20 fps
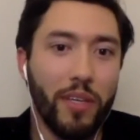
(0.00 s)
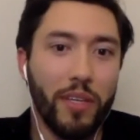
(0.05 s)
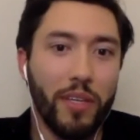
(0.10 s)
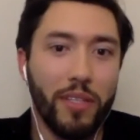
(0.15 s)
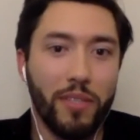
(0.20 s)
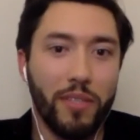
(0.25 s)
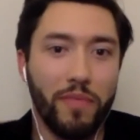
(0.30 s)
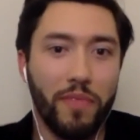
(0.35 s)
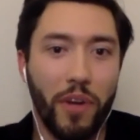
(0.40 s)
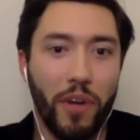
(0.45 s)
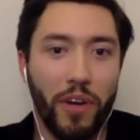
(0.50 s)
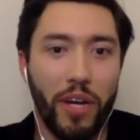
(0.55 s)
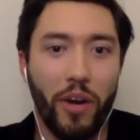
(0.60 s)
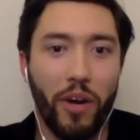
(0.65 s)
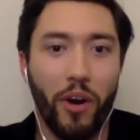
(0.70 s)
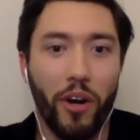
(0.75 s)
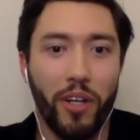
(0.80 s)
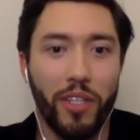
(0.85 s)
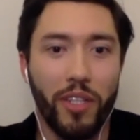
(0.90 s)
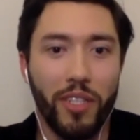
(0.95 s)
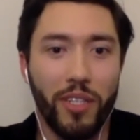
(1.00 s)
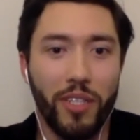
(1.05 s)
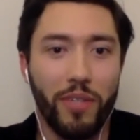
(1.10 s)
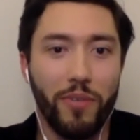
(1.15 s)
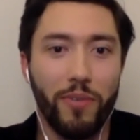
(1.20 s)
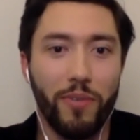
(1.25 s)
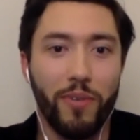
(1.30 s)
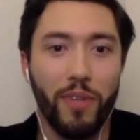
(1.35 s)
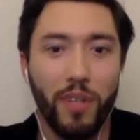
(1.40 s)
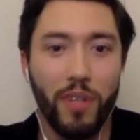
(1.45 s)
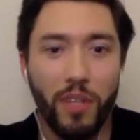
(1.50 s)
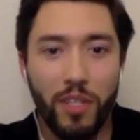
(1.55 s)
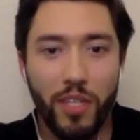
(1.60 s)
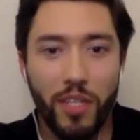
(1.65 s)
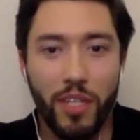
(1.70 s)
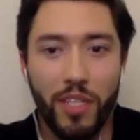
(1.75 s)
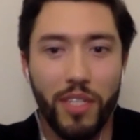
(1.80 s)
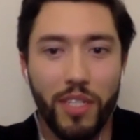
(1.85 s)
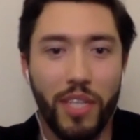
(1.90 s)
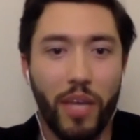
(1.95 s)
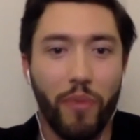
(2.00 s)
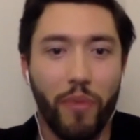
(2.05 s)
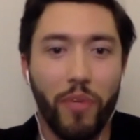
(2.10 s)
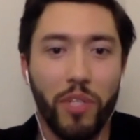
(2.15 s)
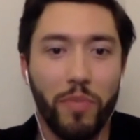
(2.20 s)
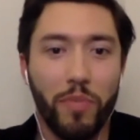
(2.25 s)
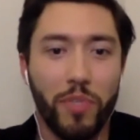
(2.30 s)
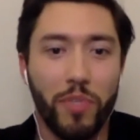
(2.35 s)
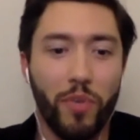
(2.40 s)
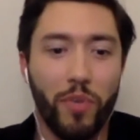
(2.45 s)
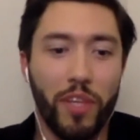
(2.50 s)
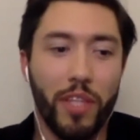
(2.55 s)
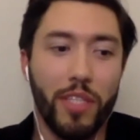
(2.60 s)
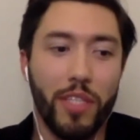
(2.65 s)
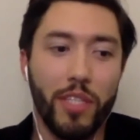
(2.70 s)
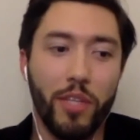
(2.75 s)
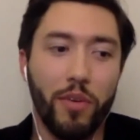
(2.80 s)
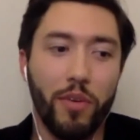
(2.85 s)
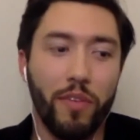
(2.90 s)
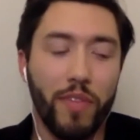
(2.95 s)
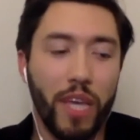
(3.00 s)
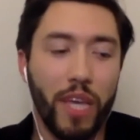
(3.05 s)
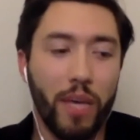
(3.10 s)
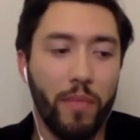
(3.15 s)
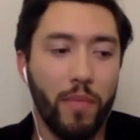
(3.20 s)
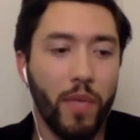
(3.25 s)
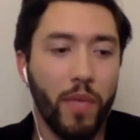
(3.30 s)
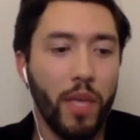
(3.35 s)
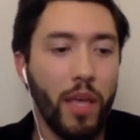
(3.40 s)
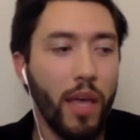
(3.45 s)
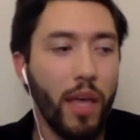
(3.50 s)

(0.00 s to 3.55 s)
It's very hard to distinguish between the two of them.